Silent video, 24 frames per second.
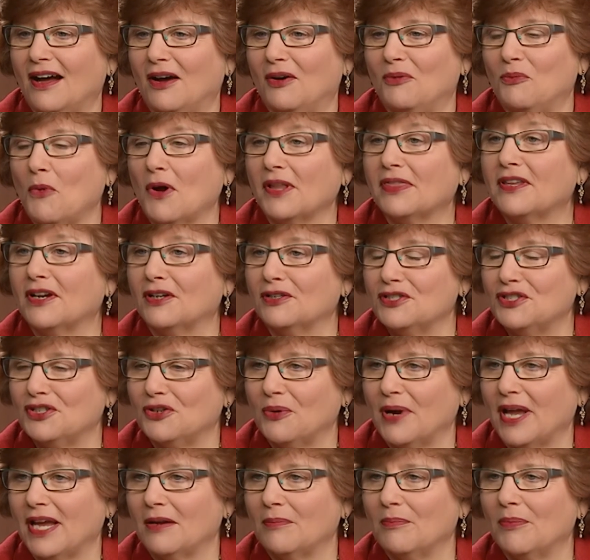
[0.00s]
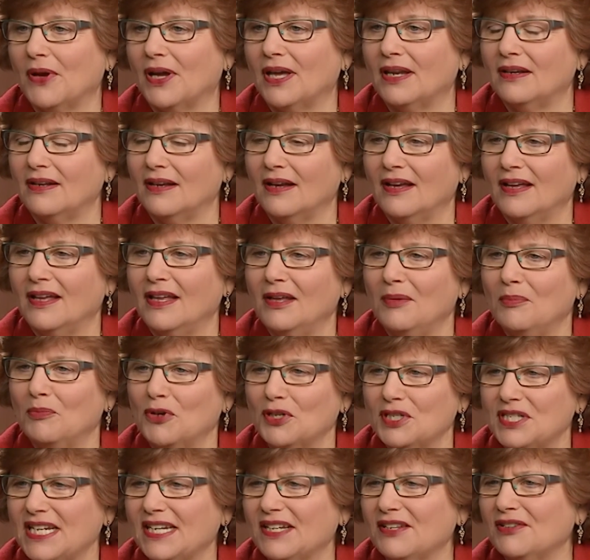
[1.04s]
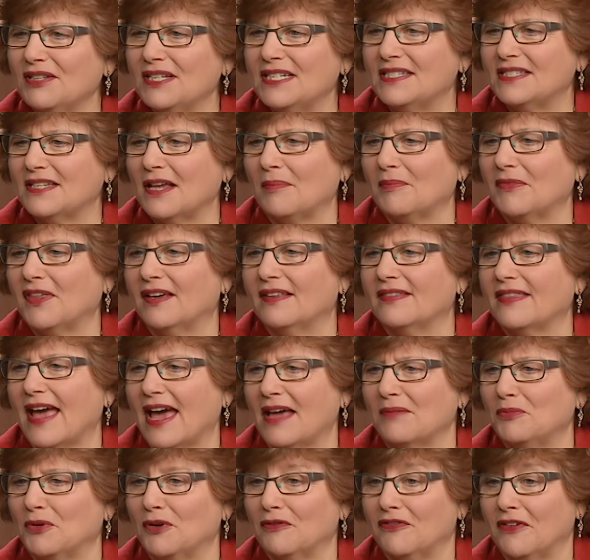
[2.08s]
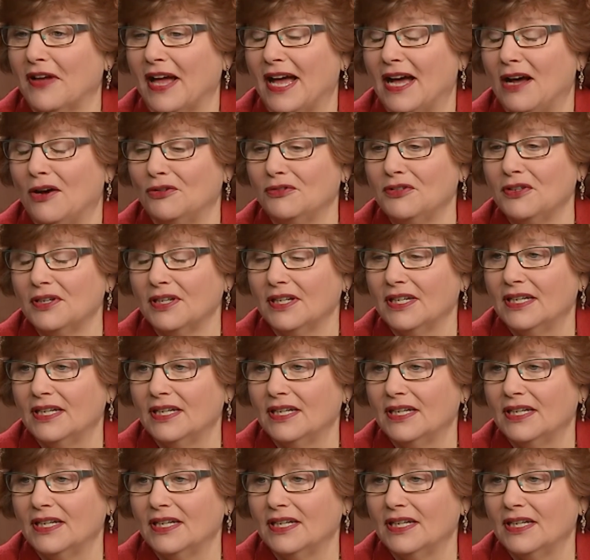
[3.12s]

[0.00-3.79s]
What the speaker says: what they're doing, but particularly something that profound,